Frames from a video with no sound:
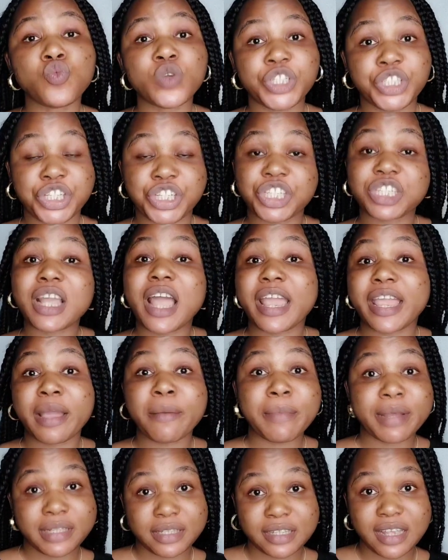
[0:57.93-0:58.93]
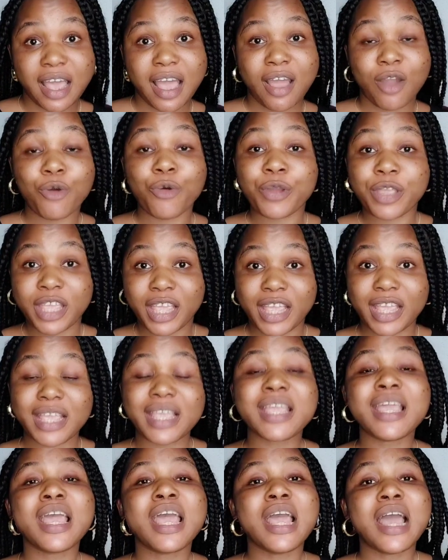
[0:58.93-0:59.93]
which is Kayanmata,
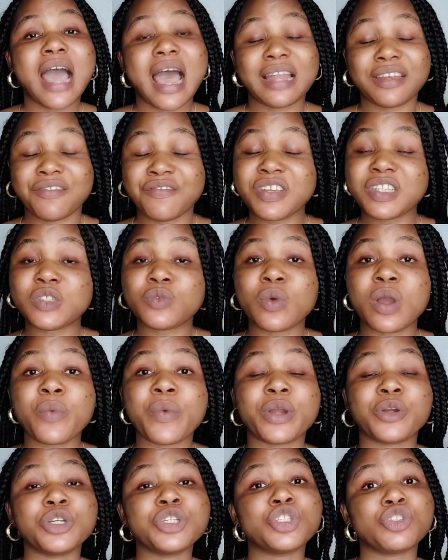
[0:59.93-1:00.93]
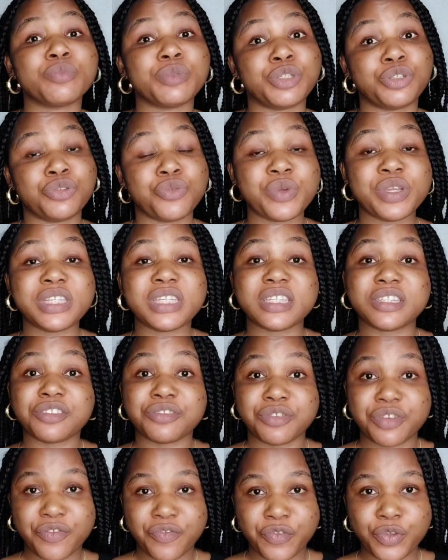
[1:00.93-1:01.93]
okay? And the reason why we're going to be doing
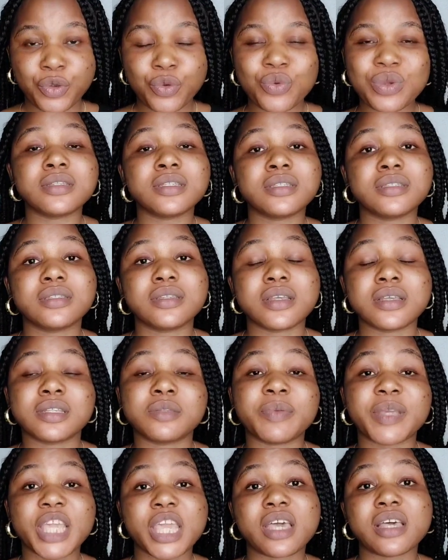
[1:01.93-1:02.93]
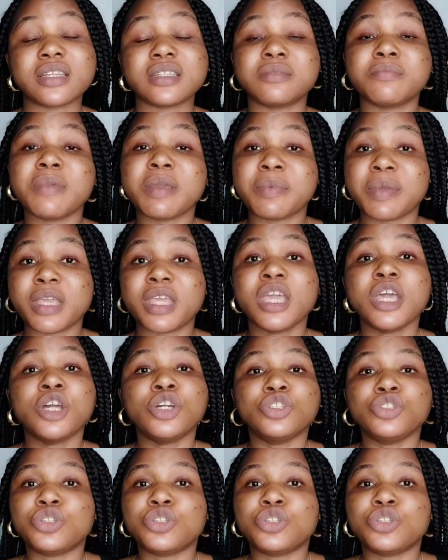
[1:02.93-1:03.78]
this review is because maybe